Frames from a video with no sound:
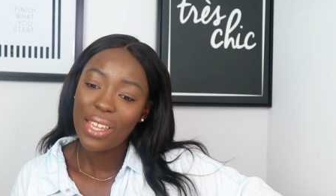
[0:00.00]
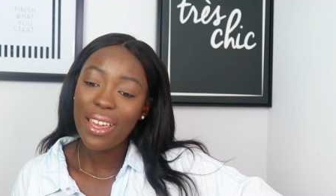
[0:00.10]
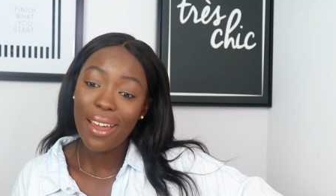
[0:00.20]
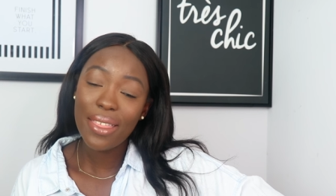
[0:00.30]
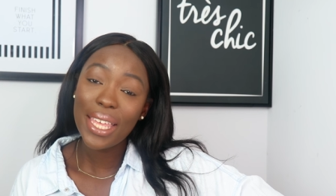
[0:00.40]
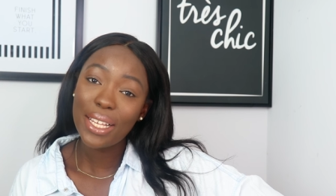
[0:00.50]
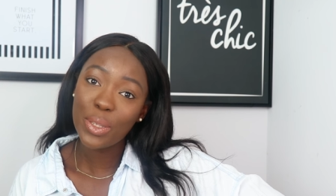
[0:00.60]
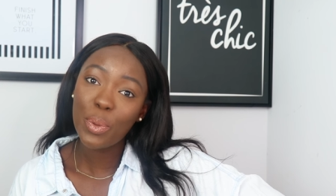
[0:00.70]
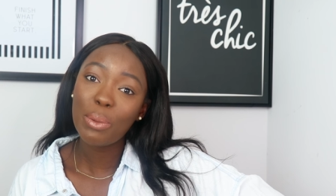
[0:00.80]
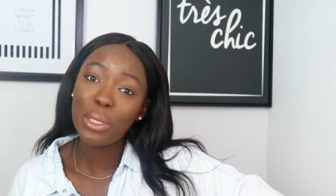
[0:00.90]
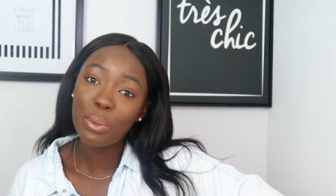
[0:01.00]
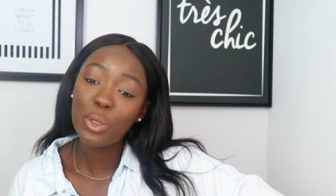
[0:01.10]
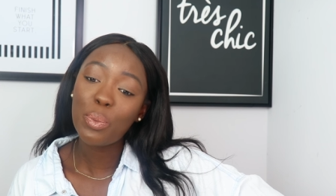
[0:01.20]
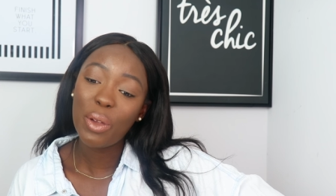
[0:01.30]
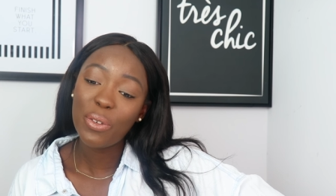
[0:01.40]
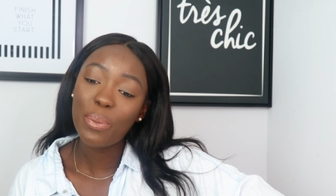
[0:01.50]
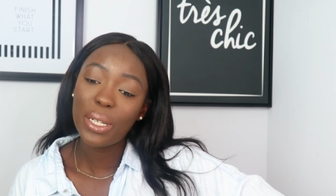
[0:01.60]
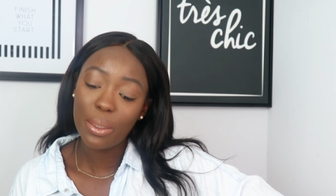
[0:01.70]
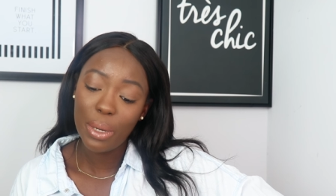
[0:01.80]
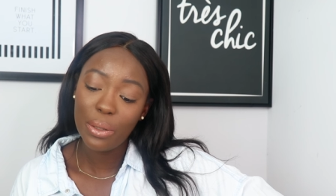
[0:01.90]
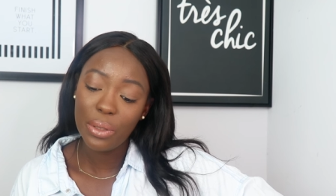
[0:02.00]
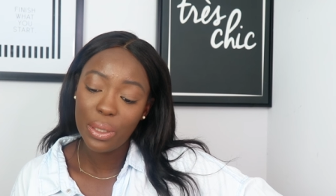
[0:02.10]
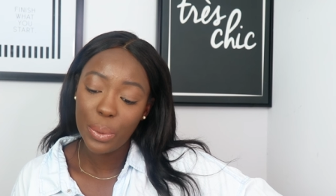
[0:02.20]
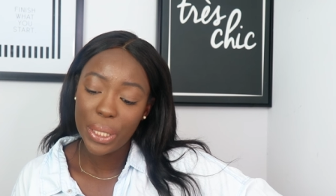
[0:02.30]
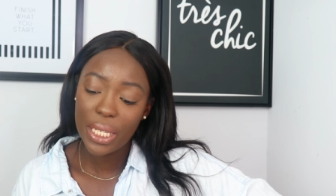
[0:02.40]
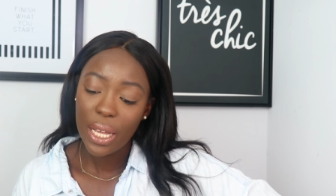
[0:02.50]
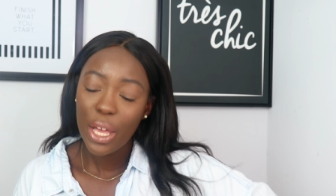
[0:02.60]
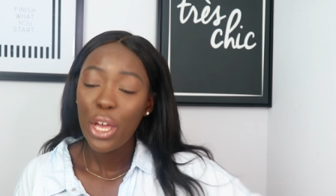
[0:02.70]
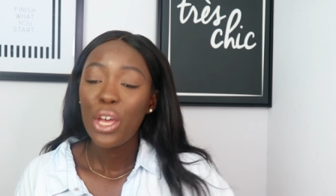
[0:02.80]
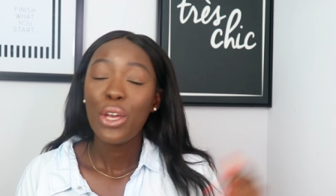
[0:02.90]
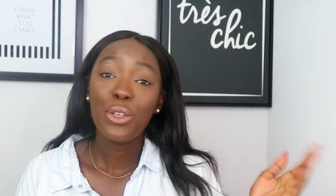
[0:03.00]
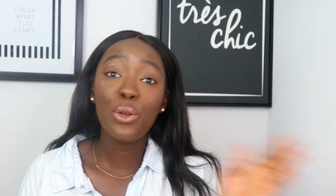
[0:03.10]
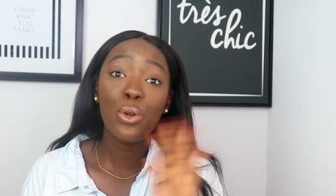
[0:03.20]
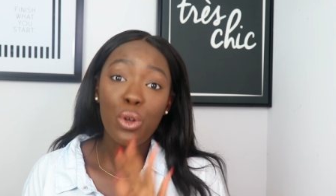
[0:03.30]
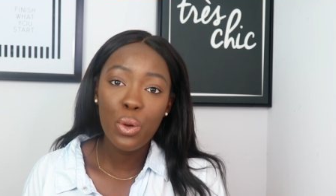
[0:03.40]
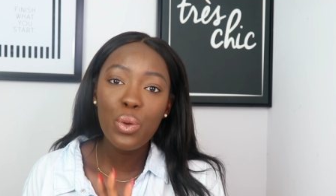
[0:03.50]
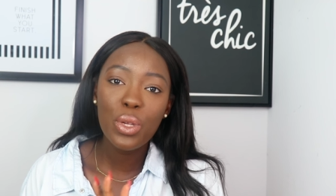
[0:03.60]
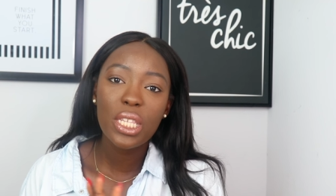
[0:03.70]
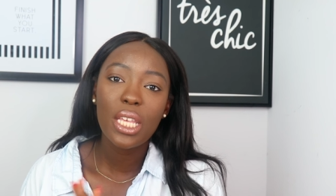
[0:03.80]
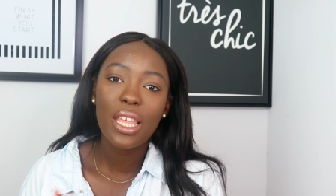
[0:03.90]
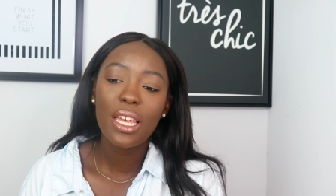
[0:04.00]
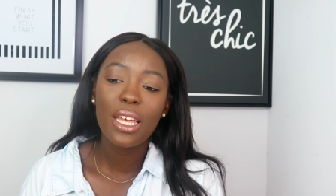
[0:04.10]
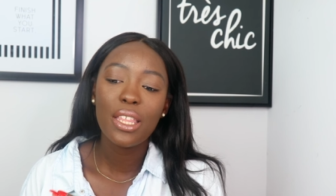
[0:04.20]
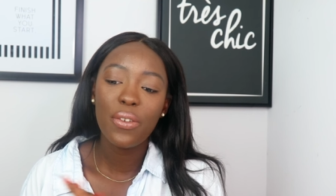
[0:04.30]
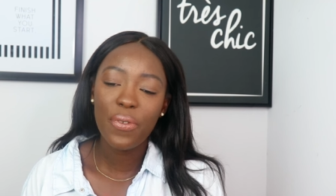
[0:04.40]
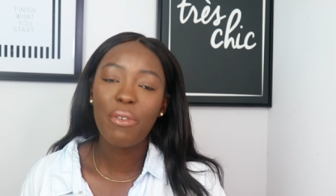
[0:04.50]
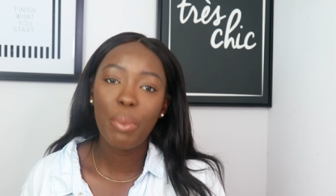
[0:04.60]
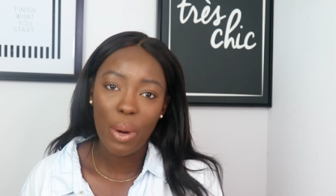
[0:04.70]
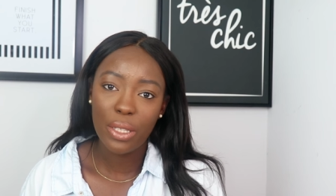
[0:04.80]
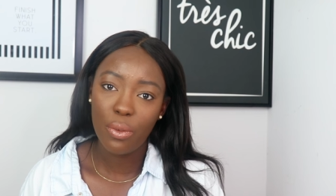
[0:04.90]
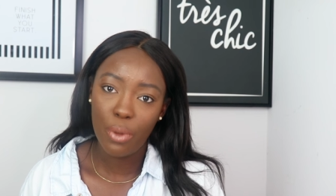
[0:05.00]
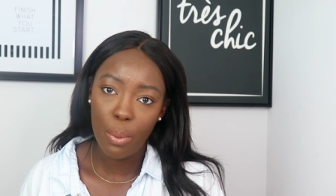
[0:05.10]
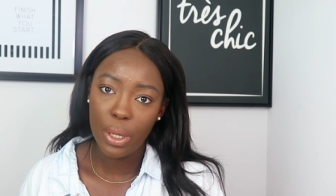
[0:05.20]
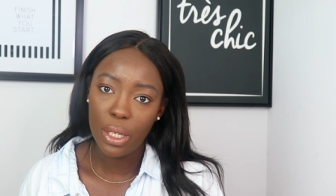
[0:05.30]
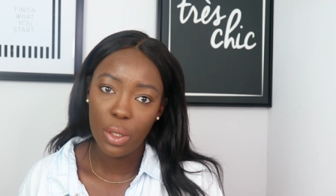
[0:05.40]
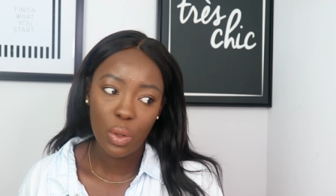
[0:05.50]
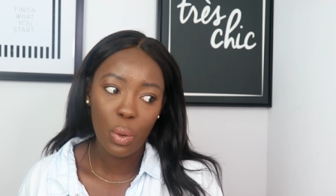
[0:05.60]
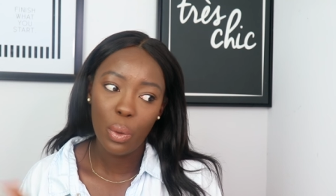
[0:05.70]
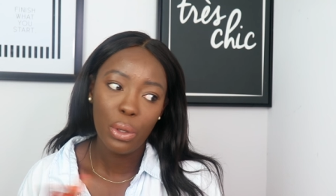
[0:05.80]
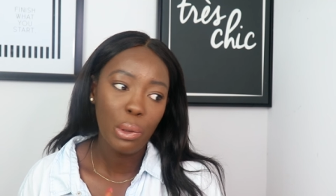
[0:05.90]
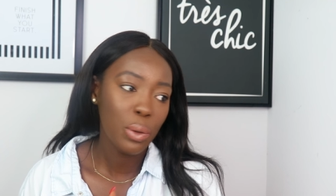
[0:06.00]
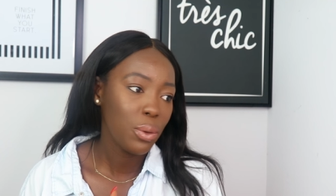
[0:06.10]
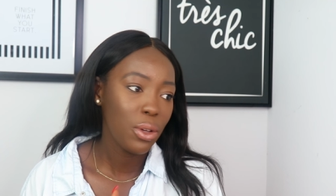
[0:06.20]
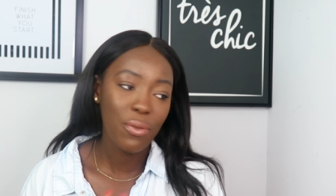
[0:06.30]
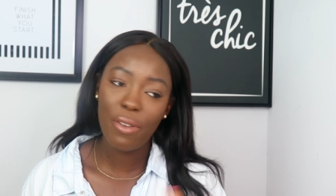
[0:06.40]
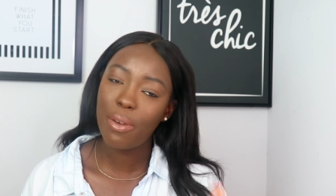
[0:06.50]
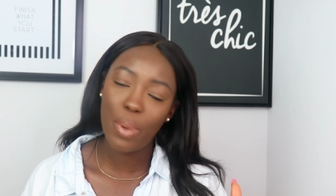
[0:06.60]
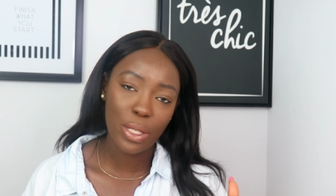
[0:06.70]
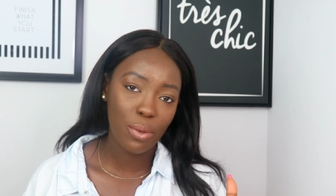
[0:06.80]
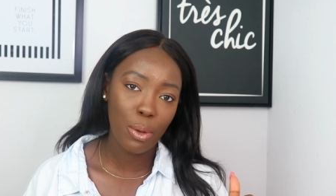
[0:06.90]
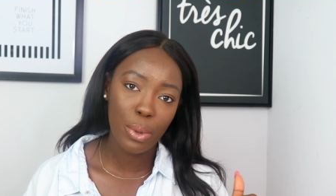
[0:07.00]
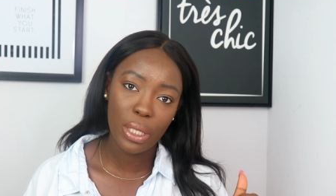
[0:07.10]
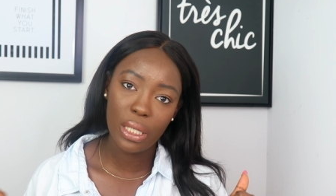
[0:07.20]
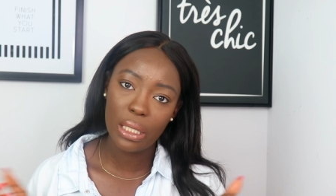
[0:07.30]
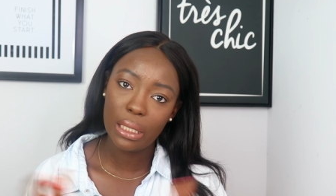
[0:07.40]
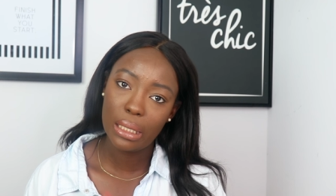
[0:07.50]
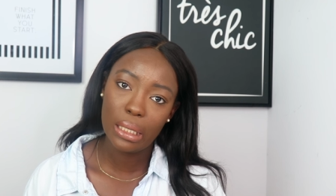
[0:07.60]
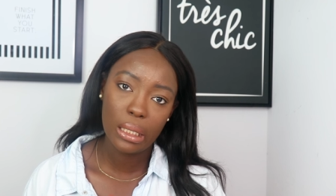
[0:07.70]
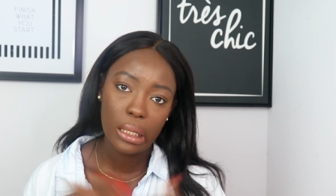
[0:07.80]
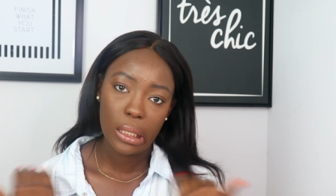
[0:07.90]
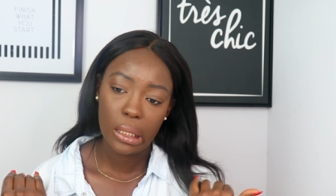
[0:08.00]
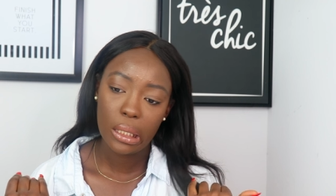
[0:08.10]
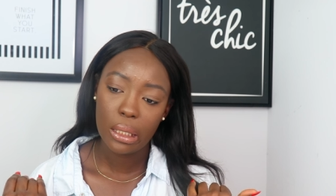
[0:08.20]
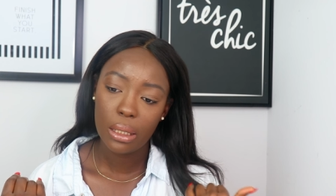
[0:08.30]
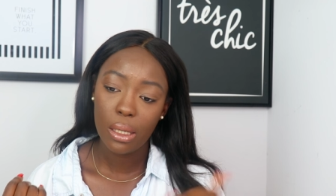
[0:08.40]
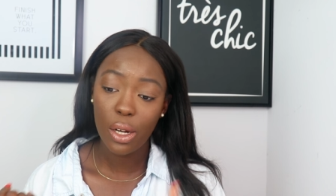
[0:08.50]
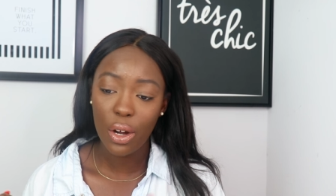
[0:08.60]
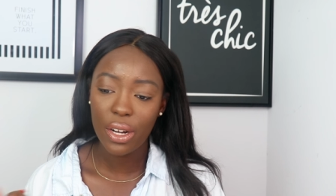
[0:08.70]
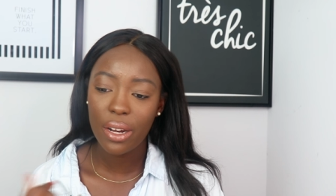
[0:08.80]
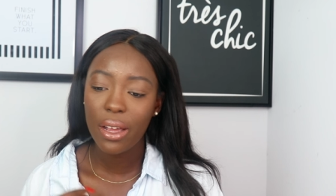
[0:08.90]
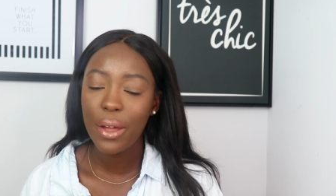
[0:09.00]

yeah, I think it's probably the most painful part about losing weight. You lose the favorite part of your body. So you know your favorite part of your body is gone.